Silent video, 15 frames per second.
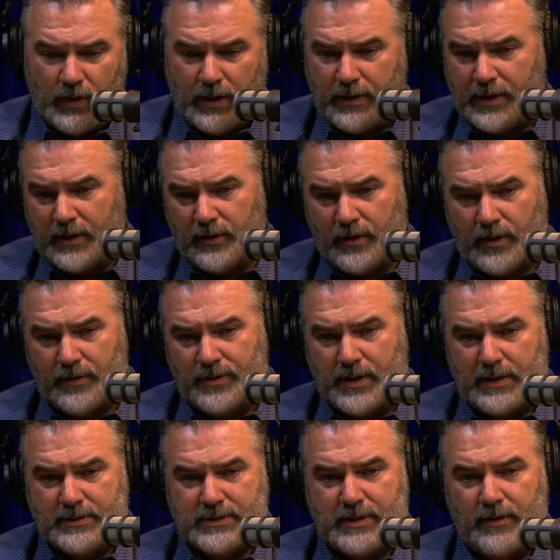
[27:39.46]
There are
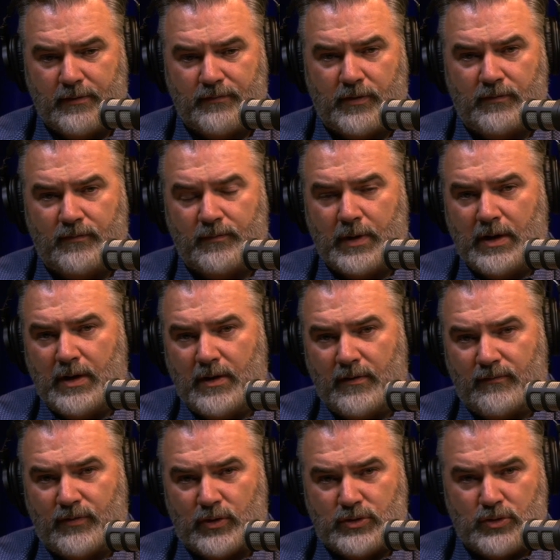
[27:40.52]
things there from
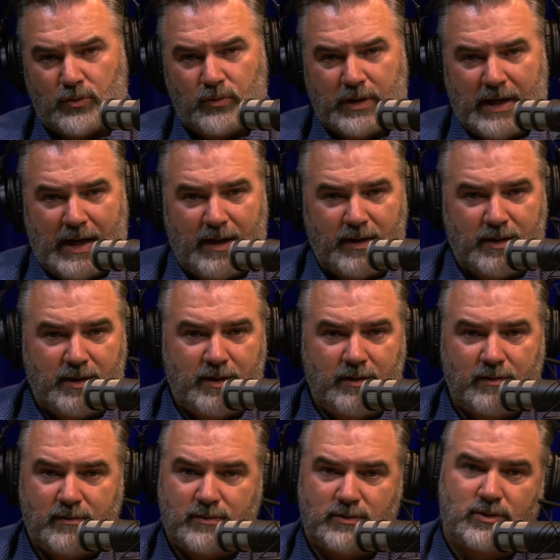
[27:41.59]
virtual
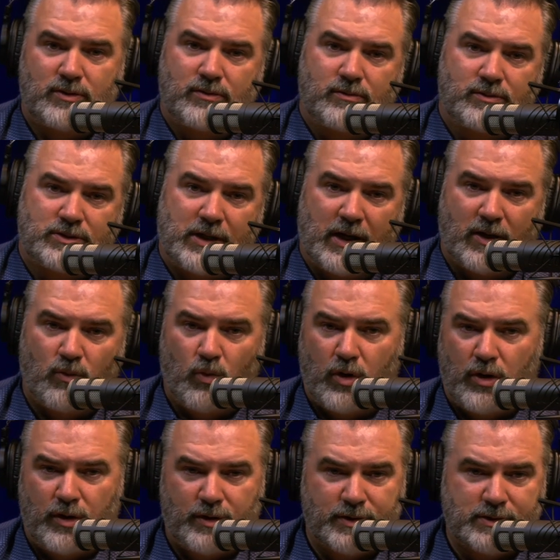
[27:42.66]
reality to tech
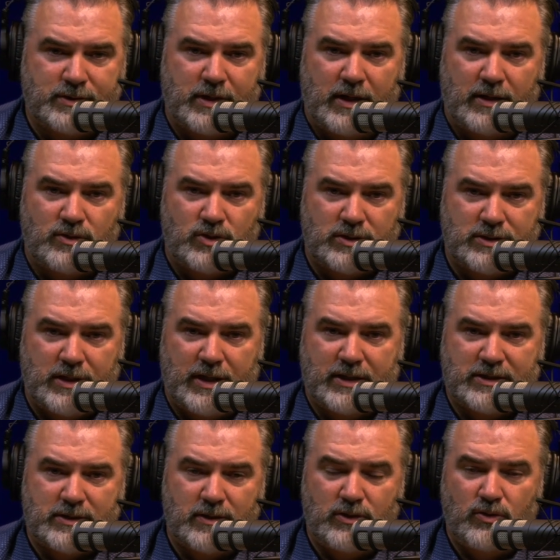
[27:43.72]
walls, and just
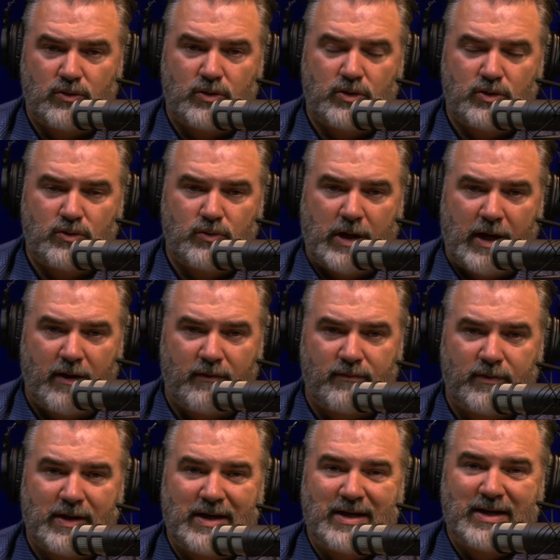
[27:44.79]
you have
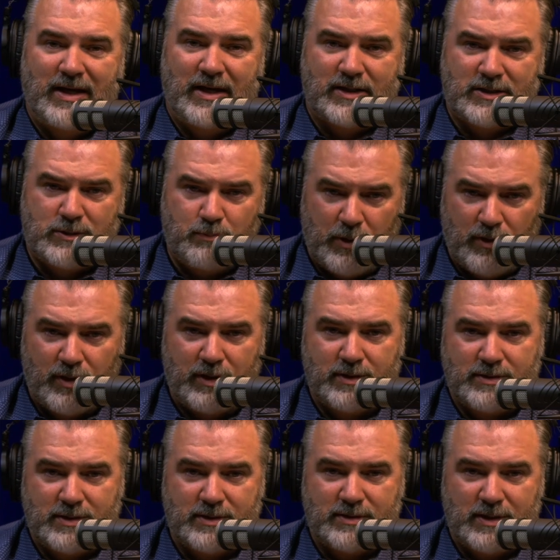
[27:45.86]

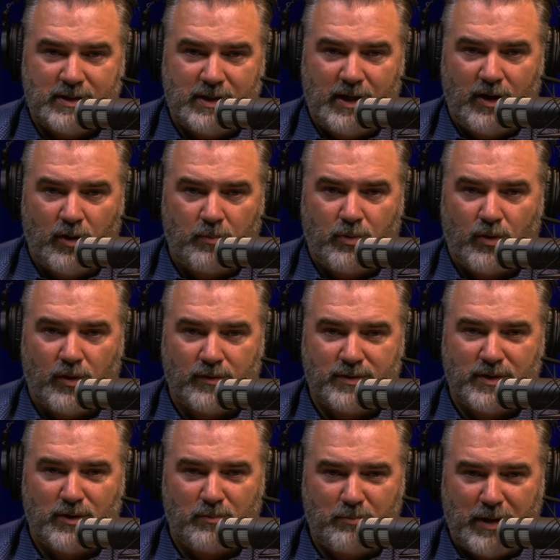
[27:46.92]
experiences in the airport
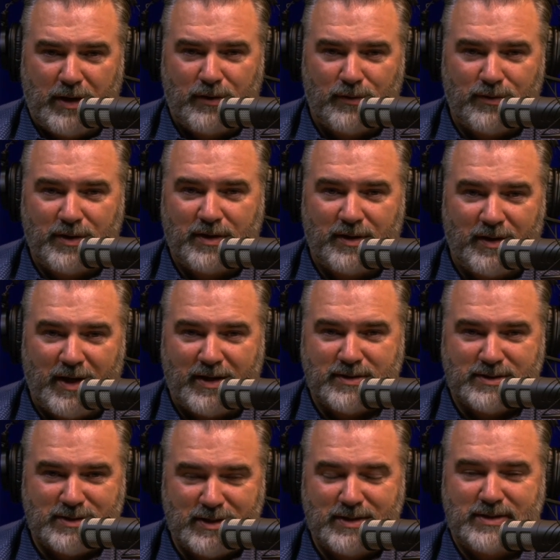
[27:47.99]
that are better than a lot of
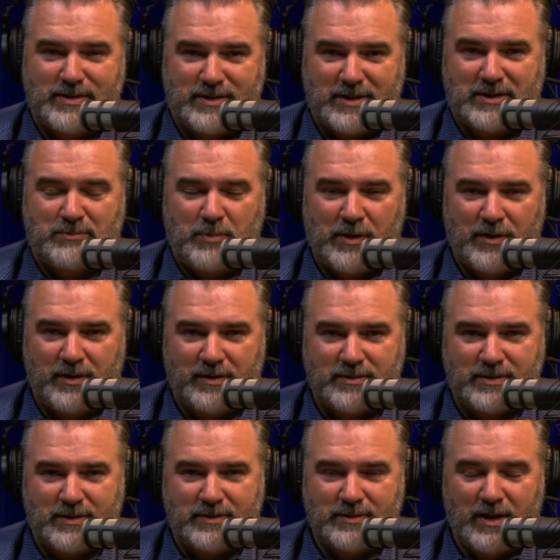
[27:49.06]
cities'
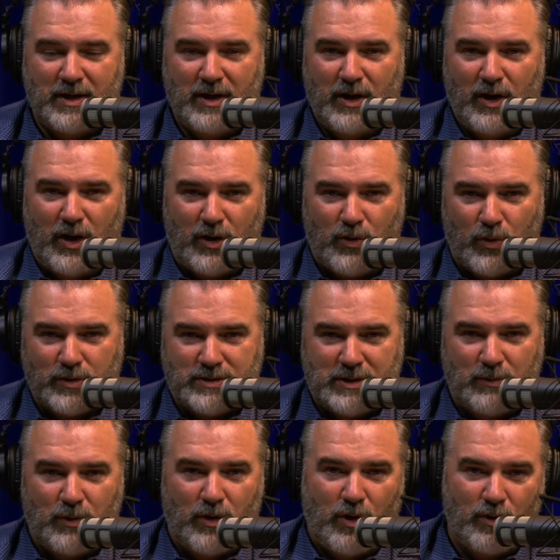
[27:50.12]
experiences. Of course, they
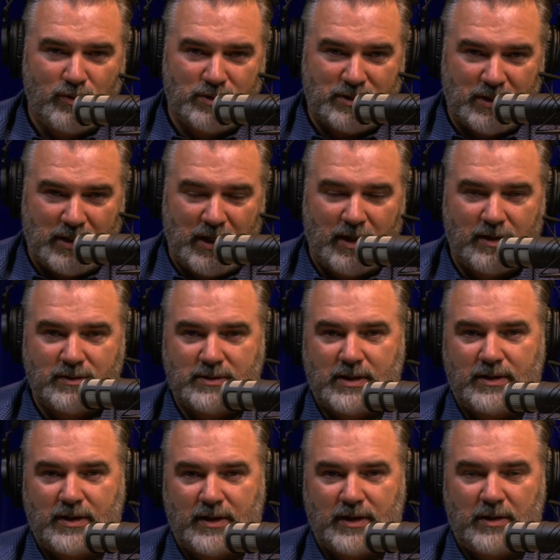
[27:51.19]
were host again to
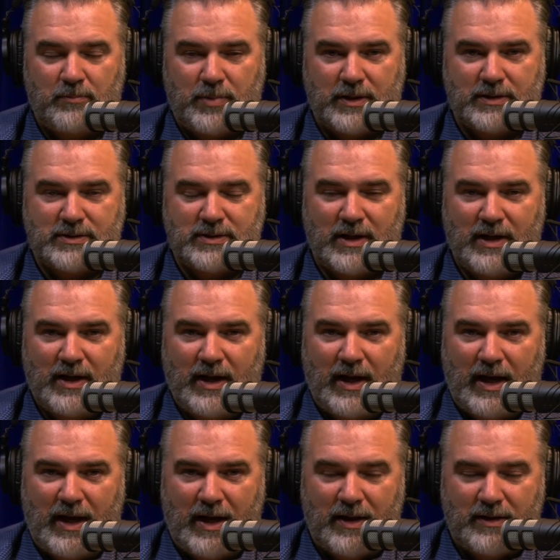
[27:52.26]
the Olympics,
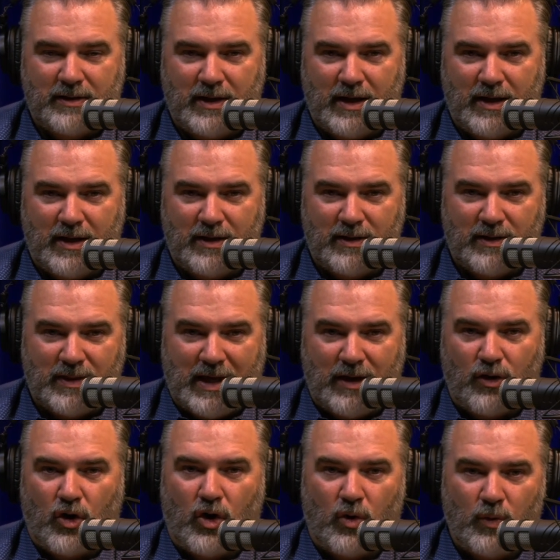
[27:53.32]
and that
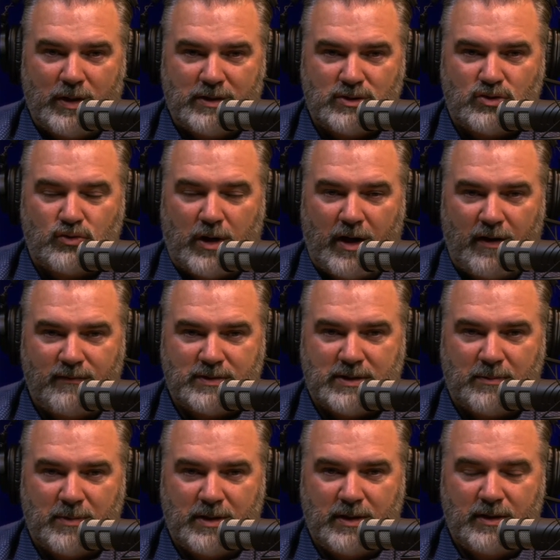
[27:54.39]
always drives
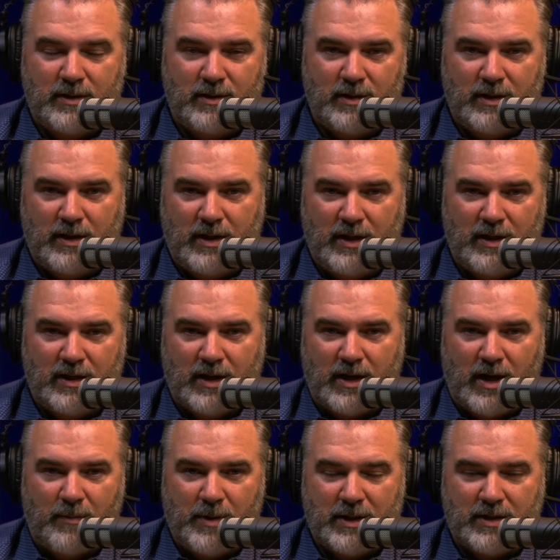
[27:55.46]
some of the
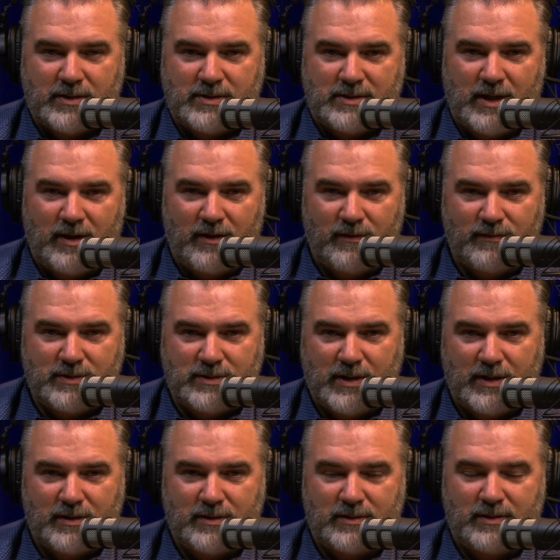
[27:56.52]
economic incentives
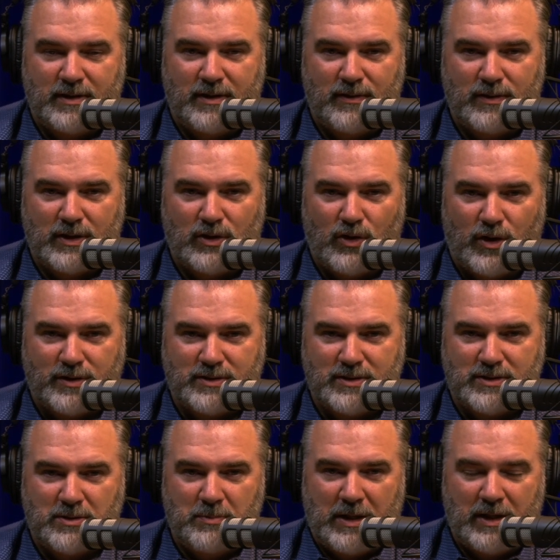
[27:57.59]
that cause
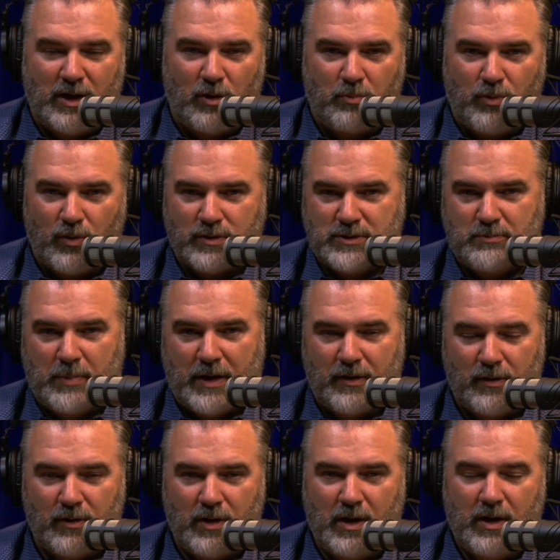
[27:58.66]
us to make airports
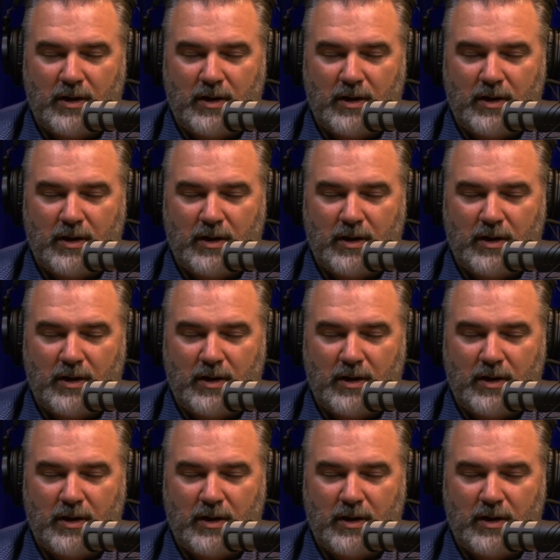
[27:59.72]
better.